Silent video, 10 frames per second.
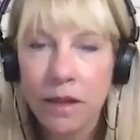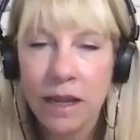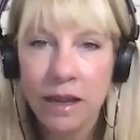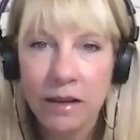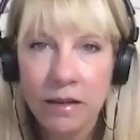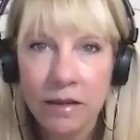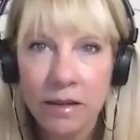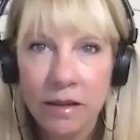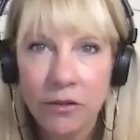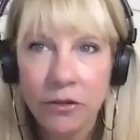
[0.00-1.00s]
and
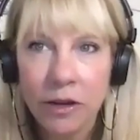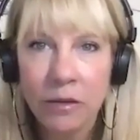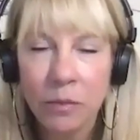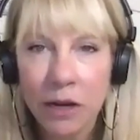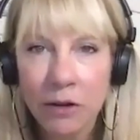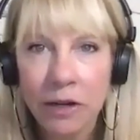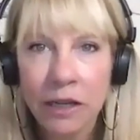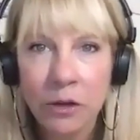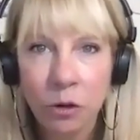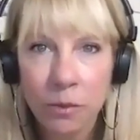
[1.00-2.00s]

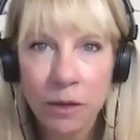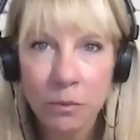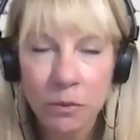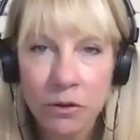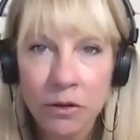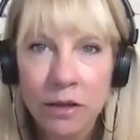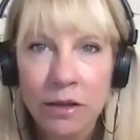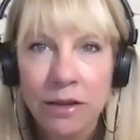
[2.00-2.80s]
inspiring your people